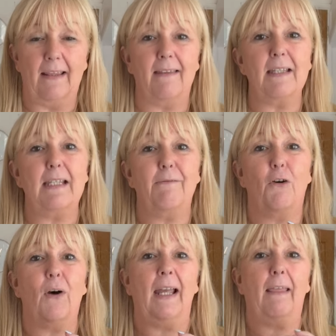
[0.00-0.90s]
This is
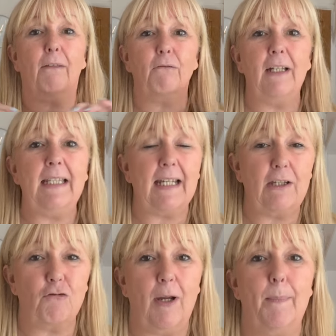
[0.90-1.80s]
for a 3-day
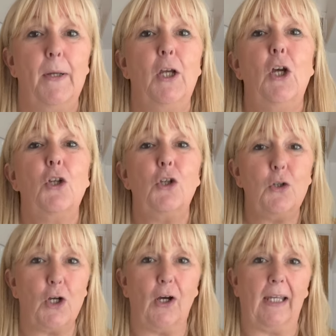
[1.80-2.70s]
trip to
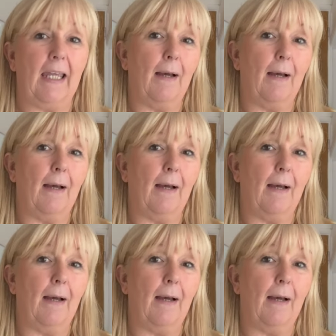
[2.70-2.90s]
Turkey.